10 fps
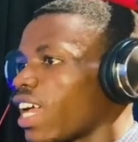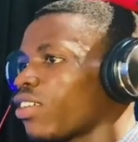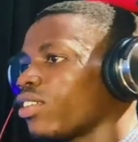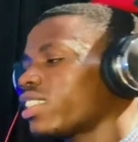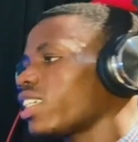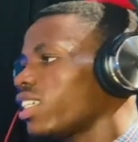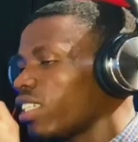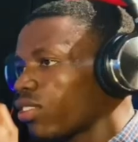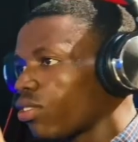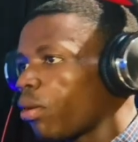I got
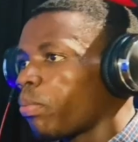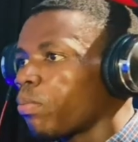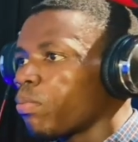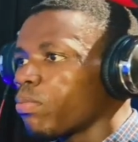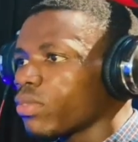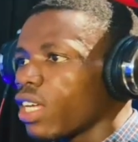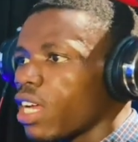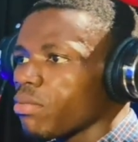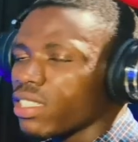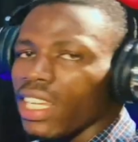a top
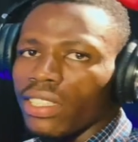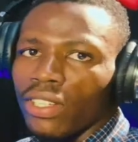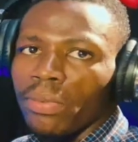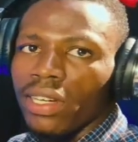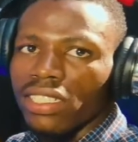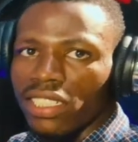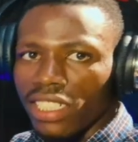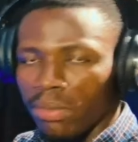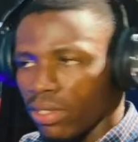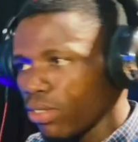snare top and a
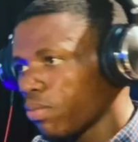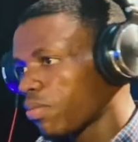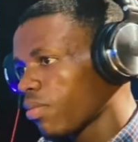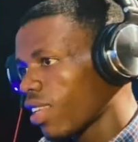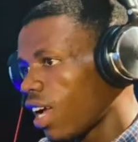snare bottom.